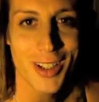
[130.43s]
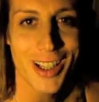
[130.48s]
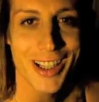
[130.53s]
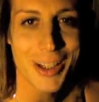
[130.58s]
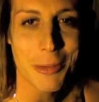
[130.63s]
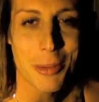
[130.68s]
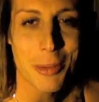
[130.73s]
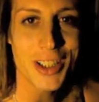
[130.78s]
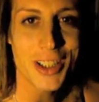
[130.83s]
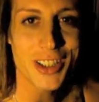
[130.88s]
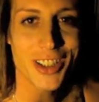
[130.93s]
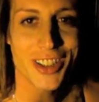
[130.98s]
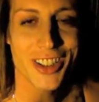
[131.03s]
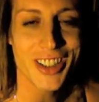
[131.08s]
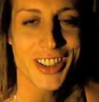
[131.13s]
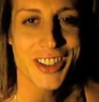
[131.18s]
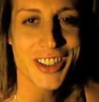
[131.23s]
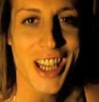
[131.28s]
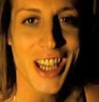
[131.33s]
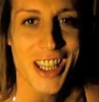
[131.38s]
like, a bunch of
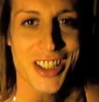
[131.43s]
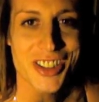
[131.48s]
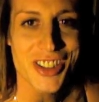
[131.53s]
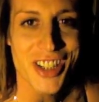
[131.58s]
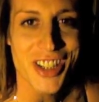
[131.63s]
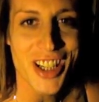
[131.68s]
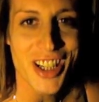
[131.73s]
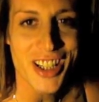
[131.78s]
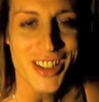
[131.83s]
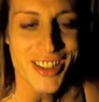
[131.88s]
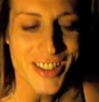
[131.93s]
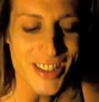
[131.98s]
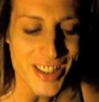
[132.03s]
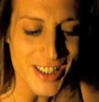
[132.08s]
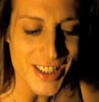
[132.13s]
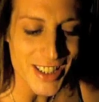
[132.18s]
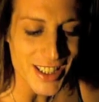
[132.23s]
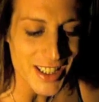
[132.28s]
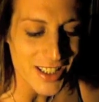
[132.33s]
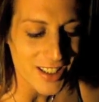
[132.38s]

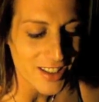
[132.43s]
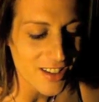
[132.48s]
suggestions.